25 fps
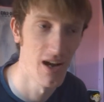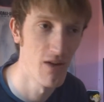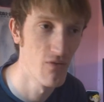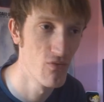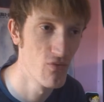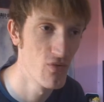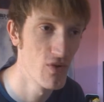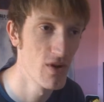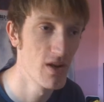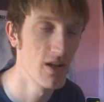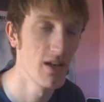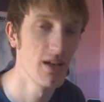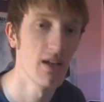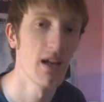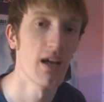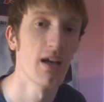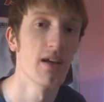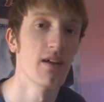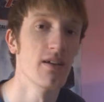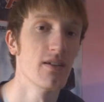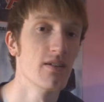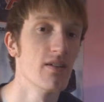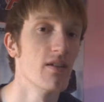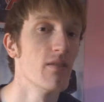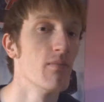I really
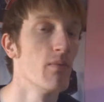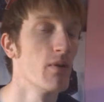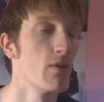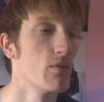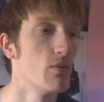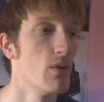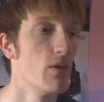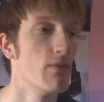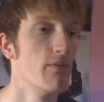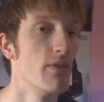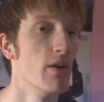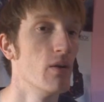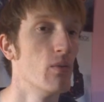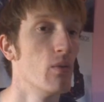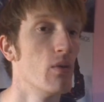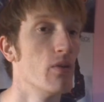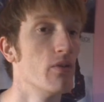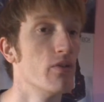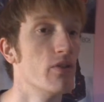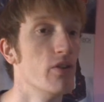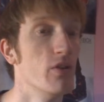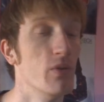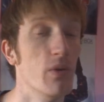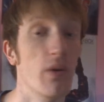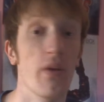liked Modern Warfare
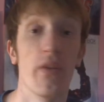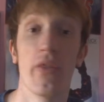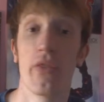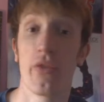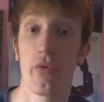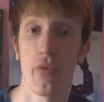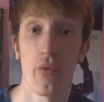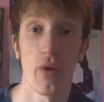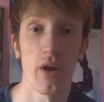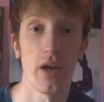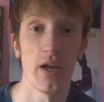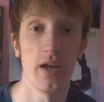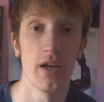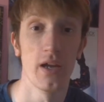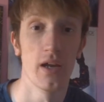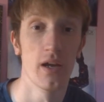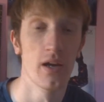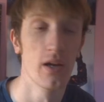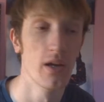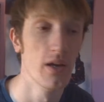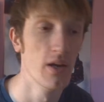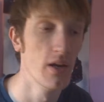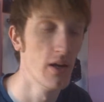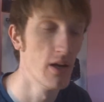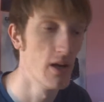1, 2 and 3,
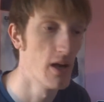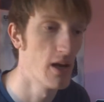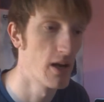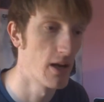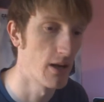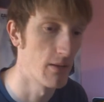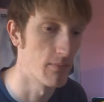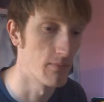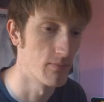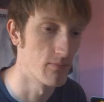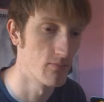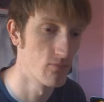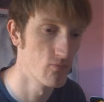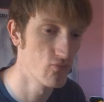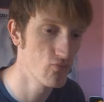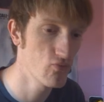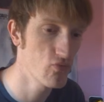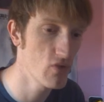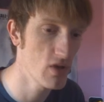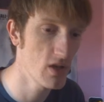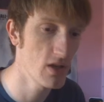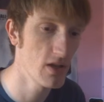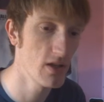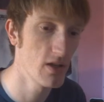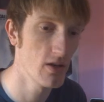and I'm
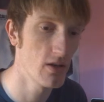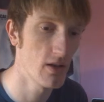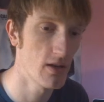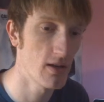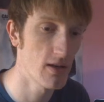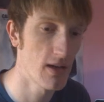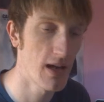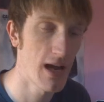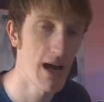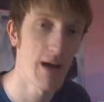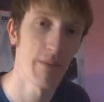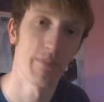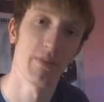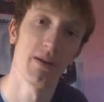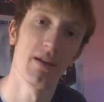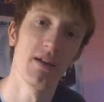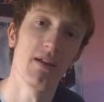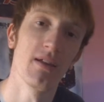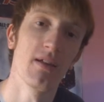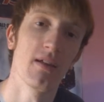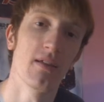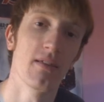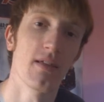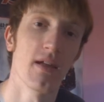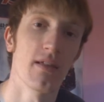really
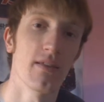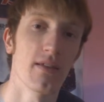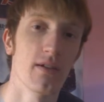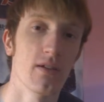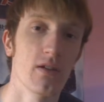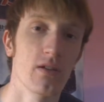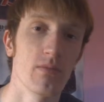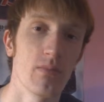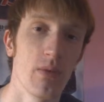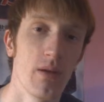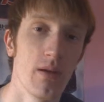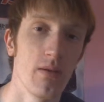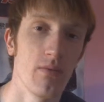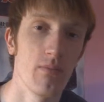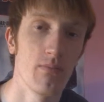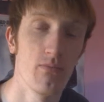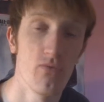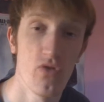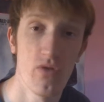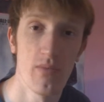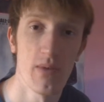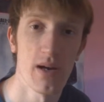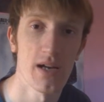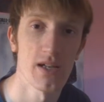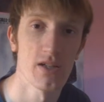happy that they're going to be
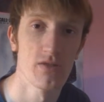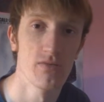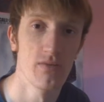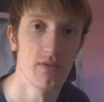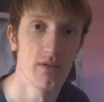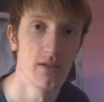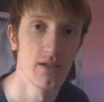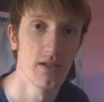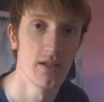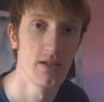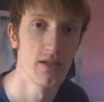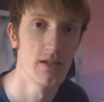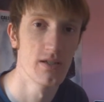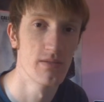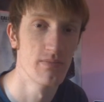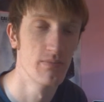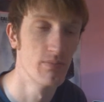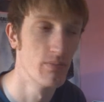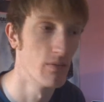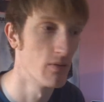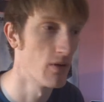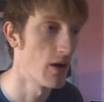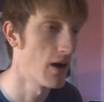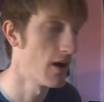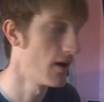remastering these,
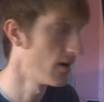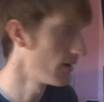but